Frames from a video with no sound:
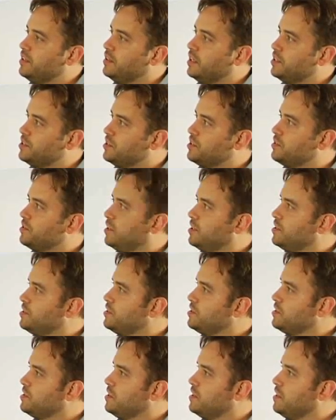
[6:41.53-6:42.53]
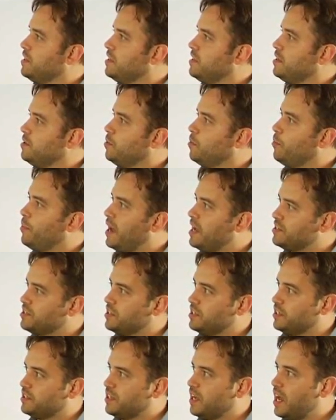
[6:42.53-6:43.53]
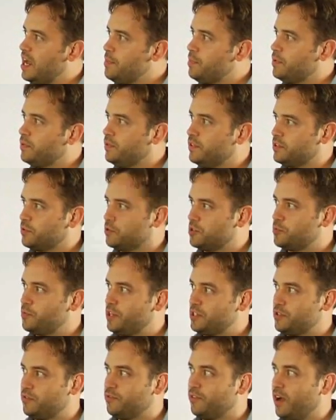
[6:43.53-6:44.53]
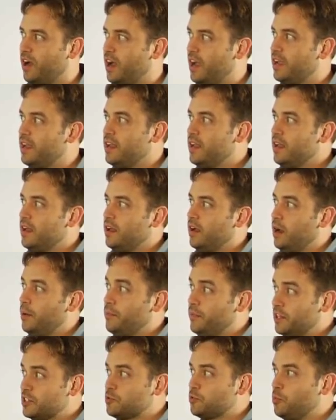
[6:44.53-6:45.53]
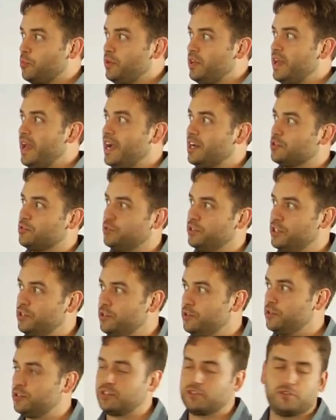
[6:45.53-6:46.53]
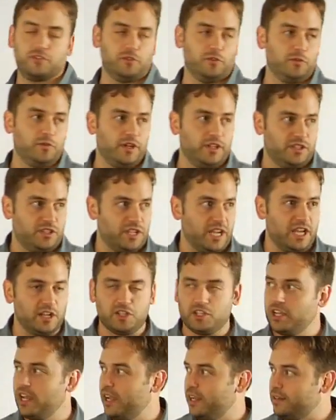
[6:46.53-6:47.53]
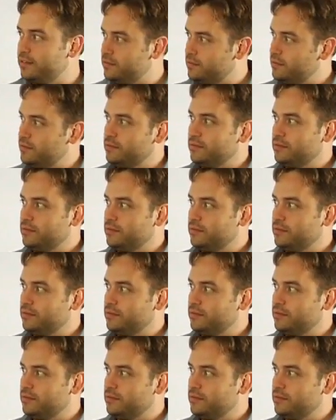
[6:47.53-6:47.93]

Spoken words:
let's see, we'll pass in a type. This will specify, this will be actually used to instantiate